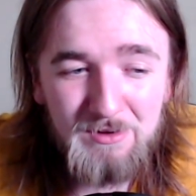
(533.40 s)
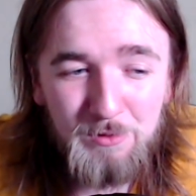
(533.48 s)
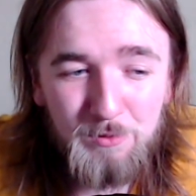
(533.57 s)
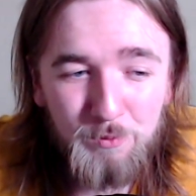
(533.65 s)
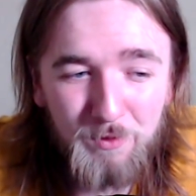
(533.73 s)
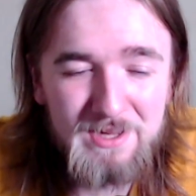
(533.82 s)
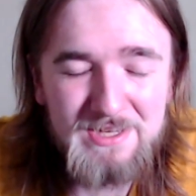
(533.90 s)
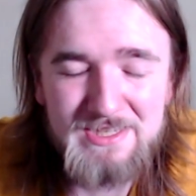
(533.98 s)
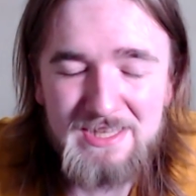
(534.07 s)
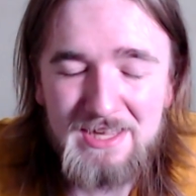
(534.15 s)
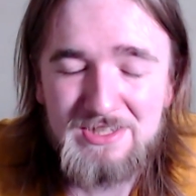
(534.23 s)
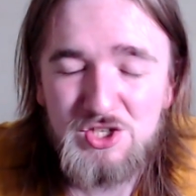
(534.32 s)
why is
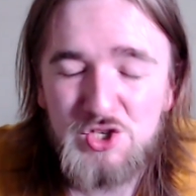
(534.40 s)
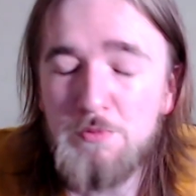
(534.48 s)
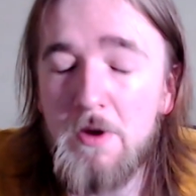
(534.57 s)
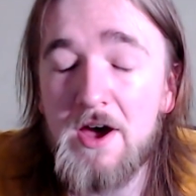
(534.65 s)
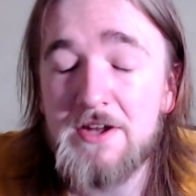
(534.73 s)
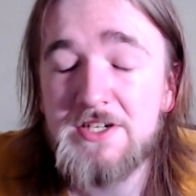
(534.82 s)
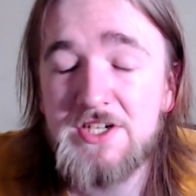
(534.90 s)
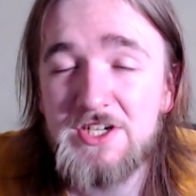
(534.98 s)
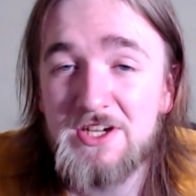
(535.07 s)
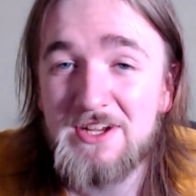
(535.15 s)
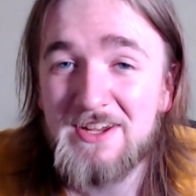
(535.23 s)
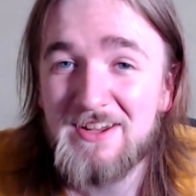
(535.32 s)
that too much?
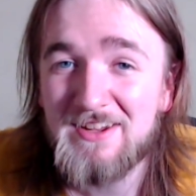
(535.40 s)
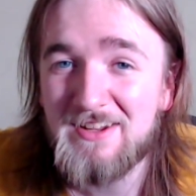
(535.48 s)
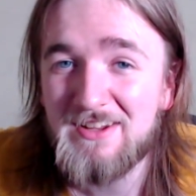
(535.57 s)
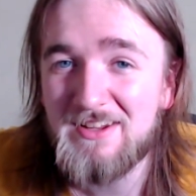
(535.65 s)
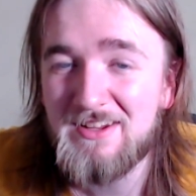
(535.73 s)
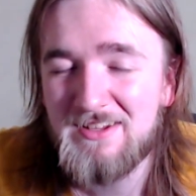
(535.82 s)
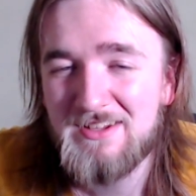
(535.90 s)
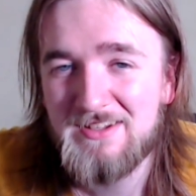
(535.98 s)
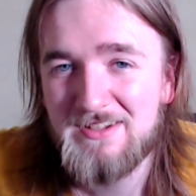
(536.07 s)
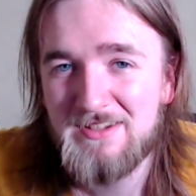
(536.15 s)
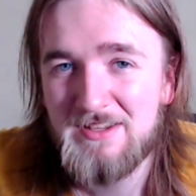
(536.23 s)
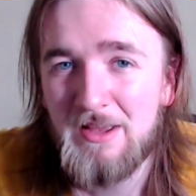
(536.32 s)

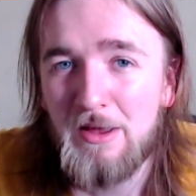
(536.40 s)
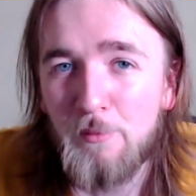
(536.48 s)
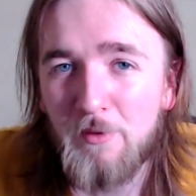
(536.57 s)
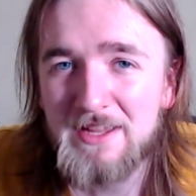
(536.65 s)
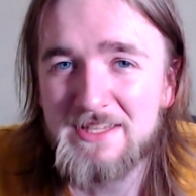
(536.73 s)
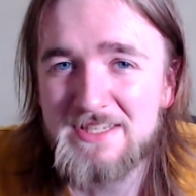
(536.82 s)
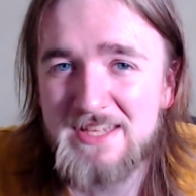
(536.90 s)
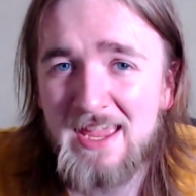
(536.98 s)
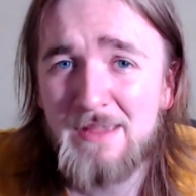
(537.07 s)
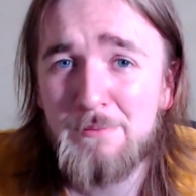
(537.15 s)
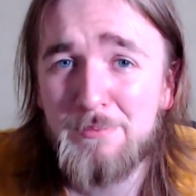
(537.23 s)
Why is saying